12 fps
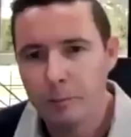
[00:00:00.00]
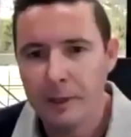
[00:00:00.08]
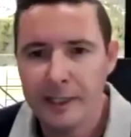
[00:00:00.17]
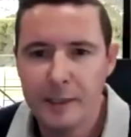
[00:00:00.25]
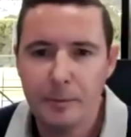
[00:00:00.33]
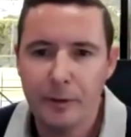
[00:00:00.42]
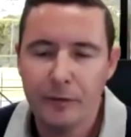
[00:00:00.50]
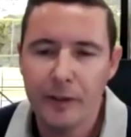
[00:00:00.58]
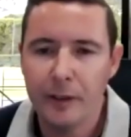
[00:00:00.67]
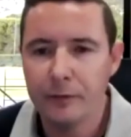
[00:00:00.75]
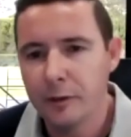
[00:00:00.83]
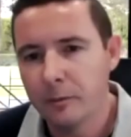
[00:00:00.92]
placement fee
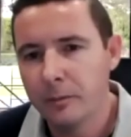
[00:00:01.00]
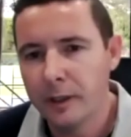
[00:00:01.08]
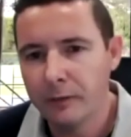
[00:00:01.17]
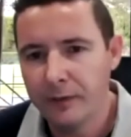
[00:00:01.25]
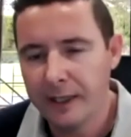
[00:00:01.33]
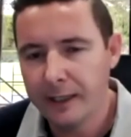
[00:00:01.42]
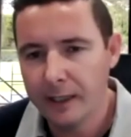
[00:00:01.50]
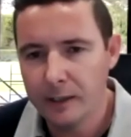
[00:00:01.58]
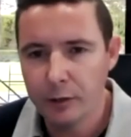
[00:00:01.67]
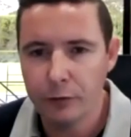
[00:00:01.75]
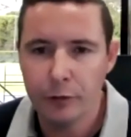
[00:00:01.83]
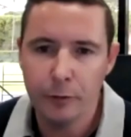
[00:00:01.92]
if somebody
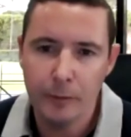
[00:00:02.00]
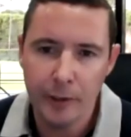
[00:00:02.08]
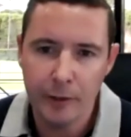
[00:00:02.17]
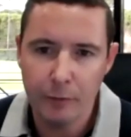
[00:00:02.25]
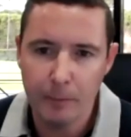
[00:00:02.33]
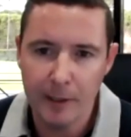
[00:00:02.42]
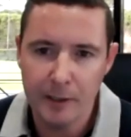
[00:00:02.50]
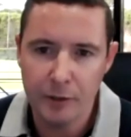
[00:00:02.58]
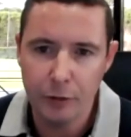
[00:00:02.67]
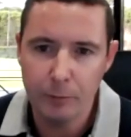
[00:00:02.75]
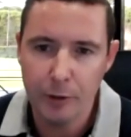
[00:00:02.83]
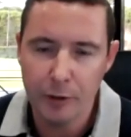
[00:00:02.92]
vacates a room and you have to place a
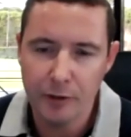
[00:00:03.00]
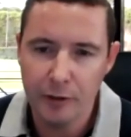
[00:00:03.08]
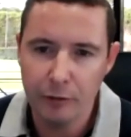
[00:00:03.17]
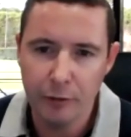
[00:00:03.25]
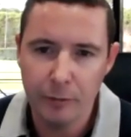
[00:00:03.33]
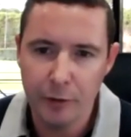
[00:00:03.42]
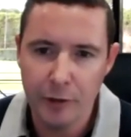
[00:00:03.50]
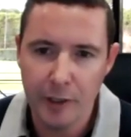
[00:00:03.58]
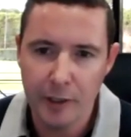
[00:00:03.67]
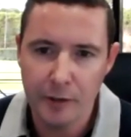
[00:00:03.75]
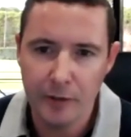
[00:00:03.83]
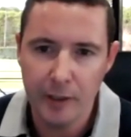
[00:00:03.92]
new person in the room to
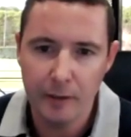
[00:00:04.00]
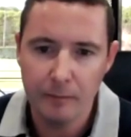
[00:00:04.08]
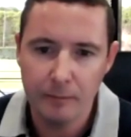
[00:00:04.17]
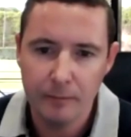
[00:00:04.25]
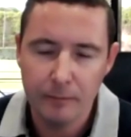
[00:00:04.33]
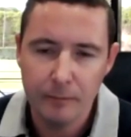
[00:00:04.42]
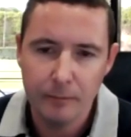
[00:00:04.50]
charge for that? We don't